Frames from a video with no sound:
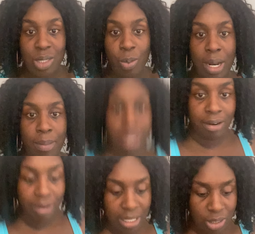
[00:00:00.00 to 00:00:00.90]
is what I'm
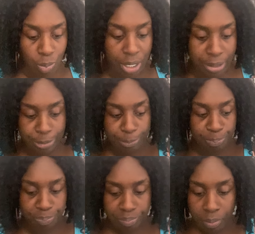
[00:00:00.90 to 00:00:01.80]
hearing as well.
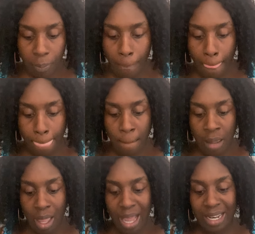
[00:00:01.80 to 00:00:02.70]

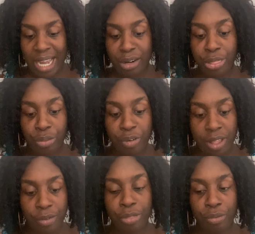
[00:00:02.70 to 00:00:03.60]
A lot of
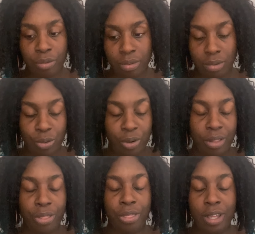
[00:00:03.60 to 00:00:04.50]

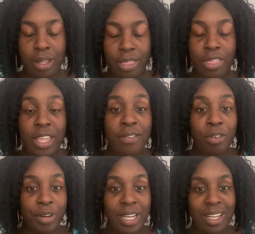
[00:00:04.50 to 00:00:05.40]

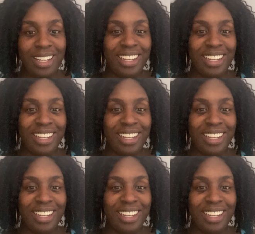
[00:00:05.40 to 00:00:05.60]
thievery